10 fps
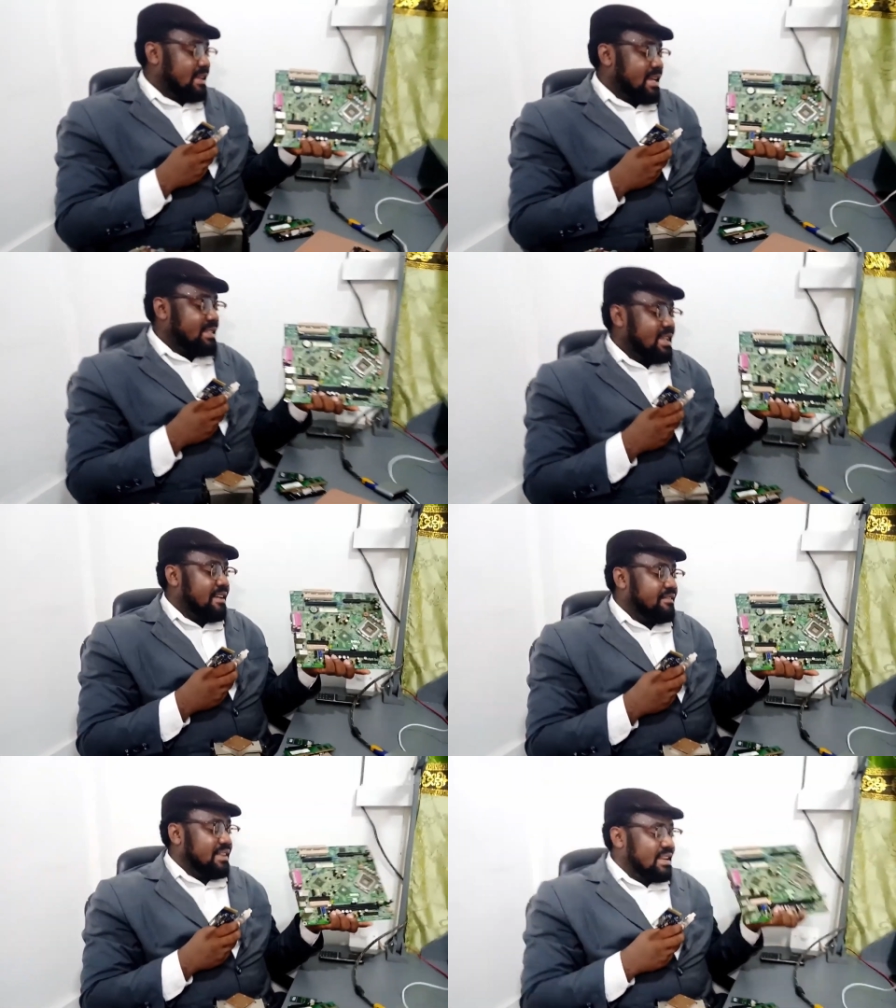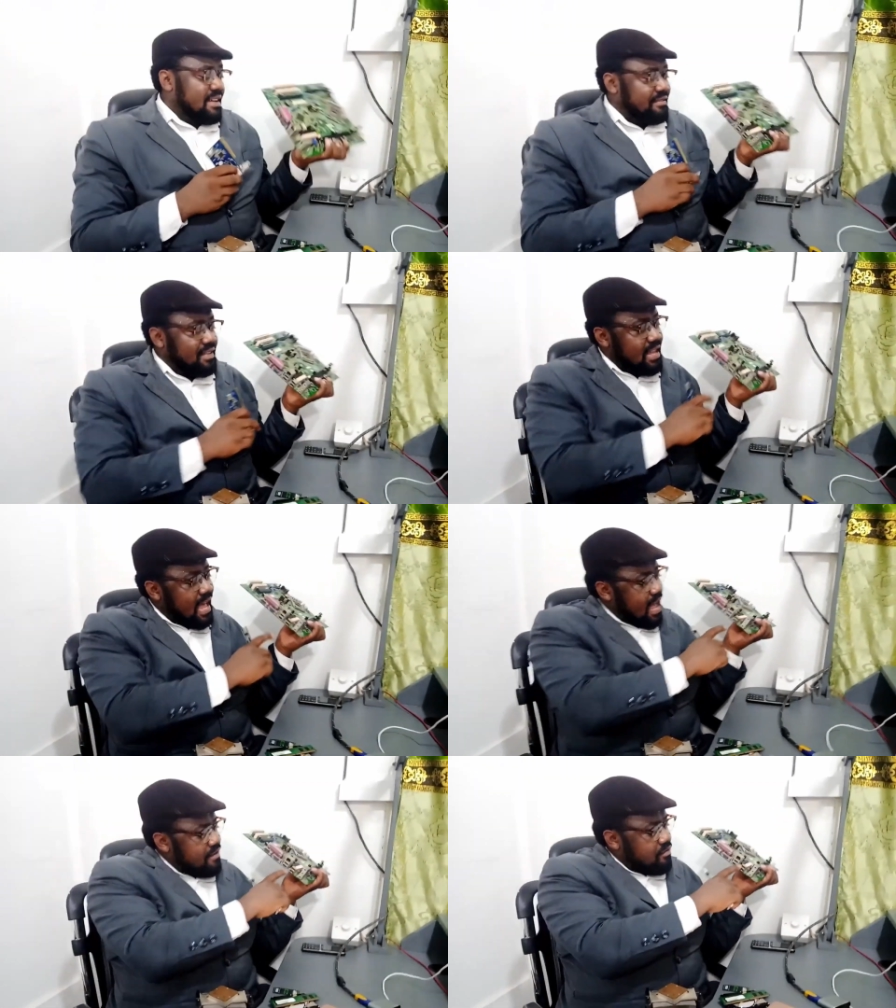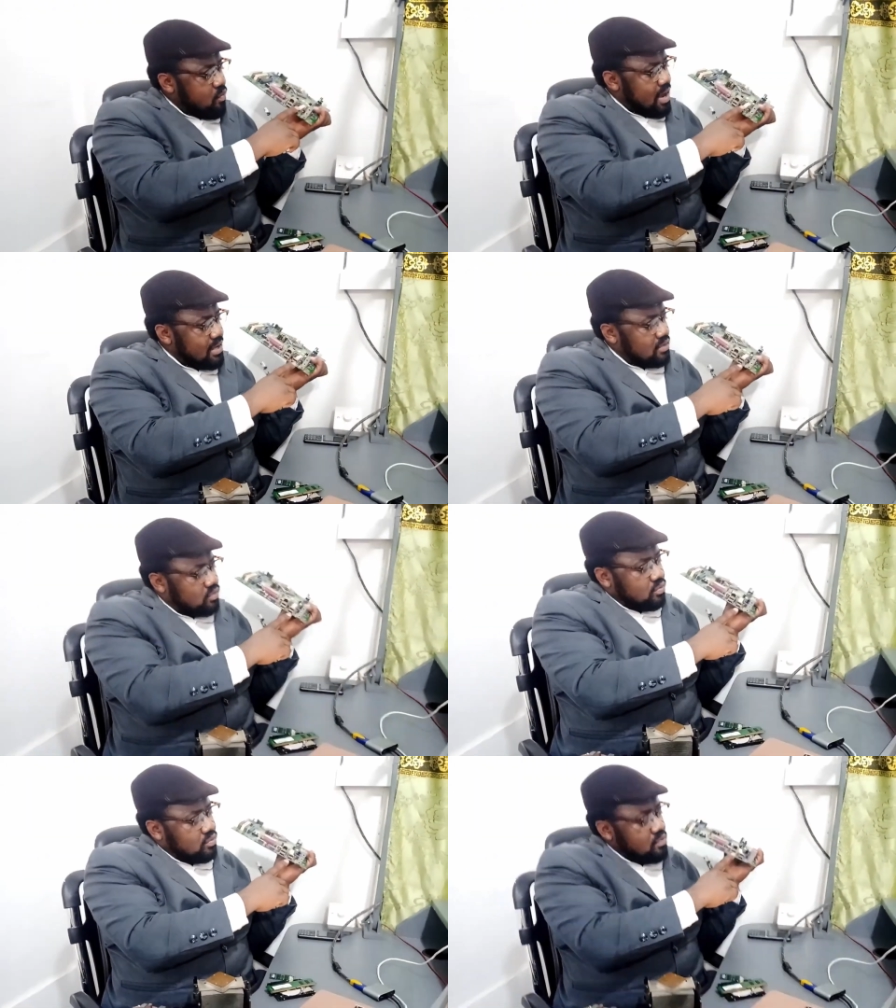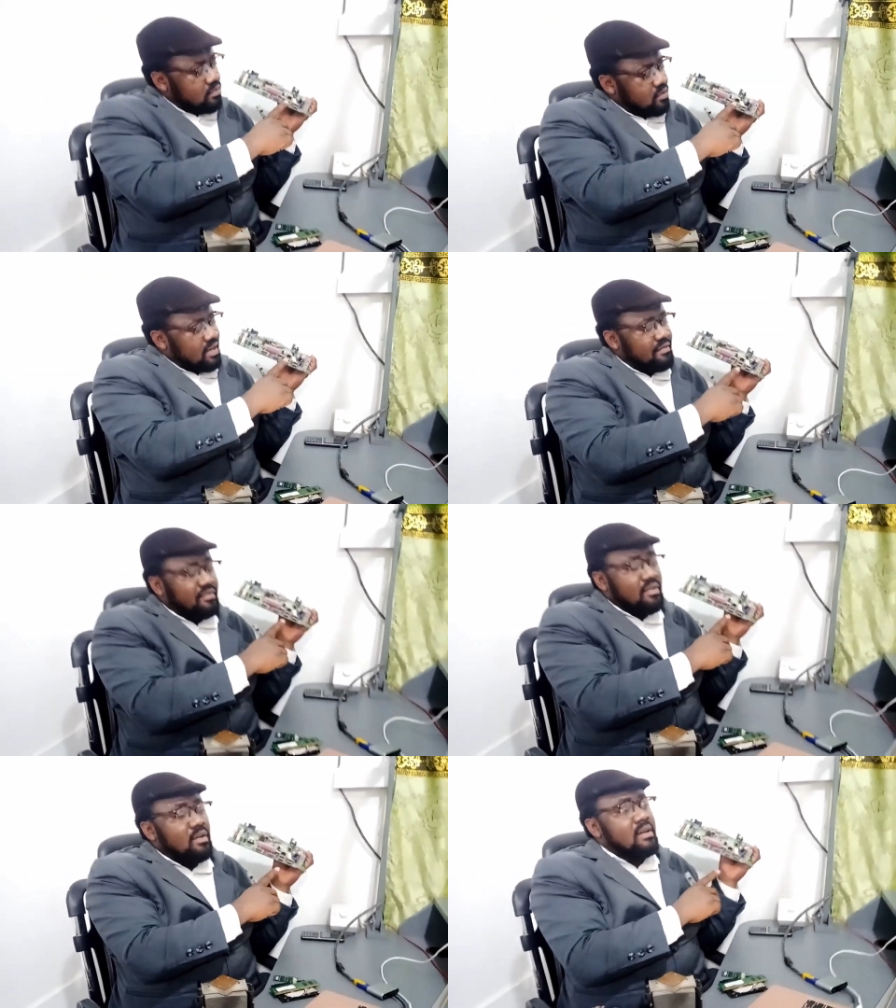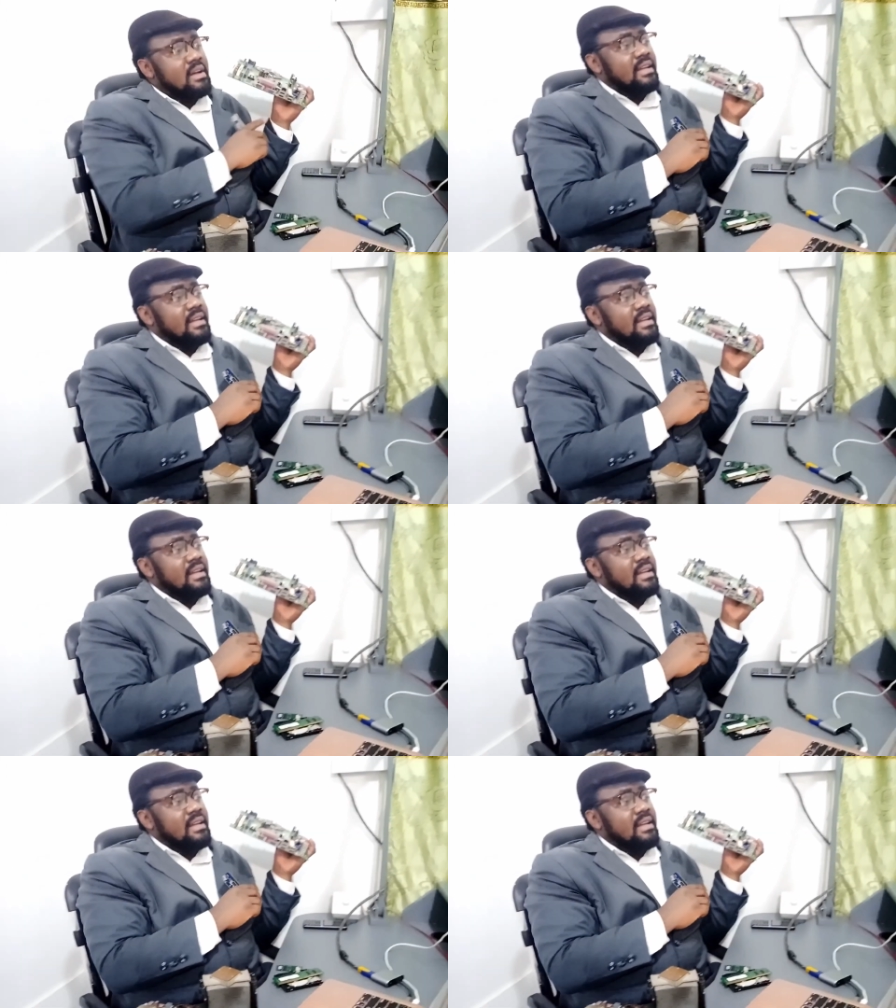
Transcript: doesn't have enough, here I have 1, 2, 3, 4.